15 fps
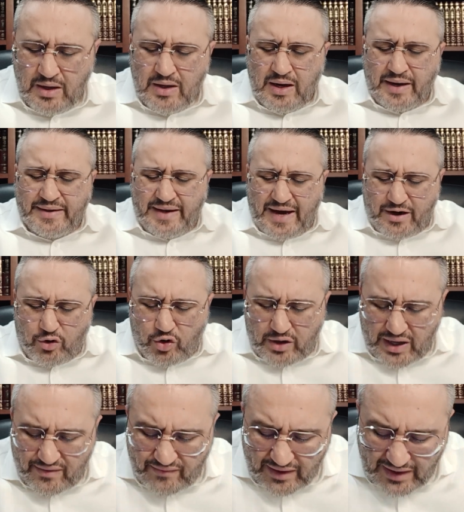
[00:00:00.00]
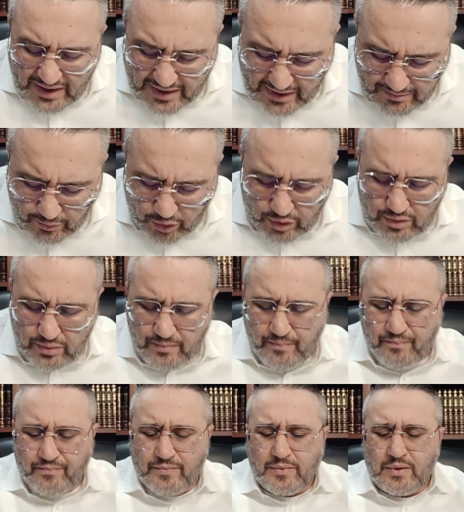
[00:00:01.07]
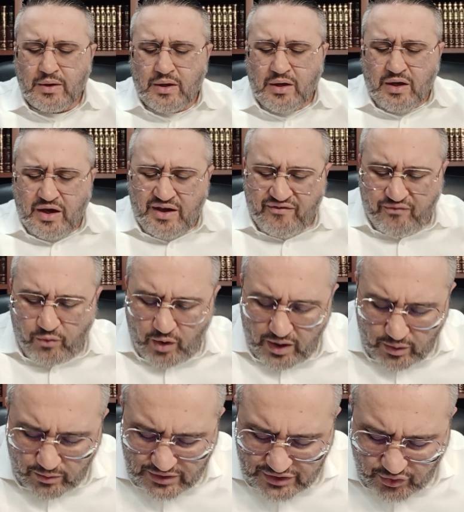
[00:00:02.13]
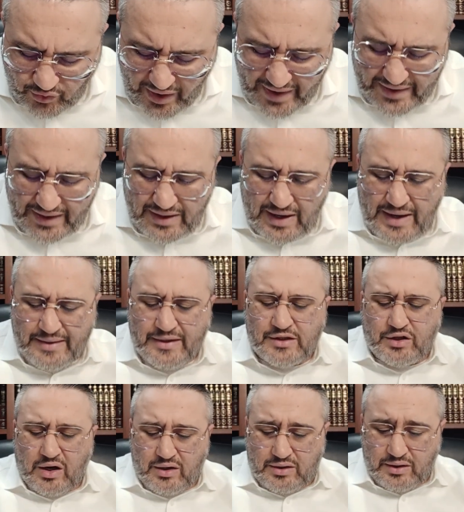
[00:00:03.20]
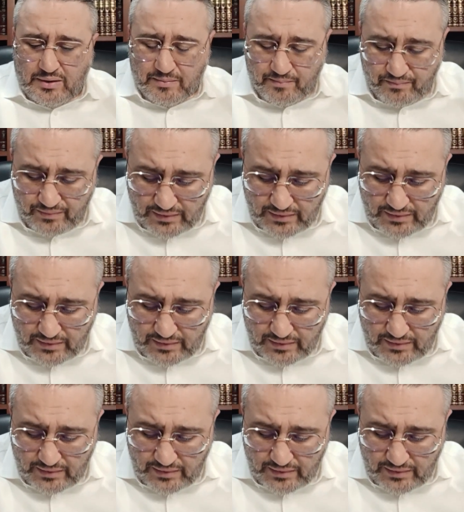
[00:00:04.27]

Haya rochev al hachamor. If one was riding on a donkey,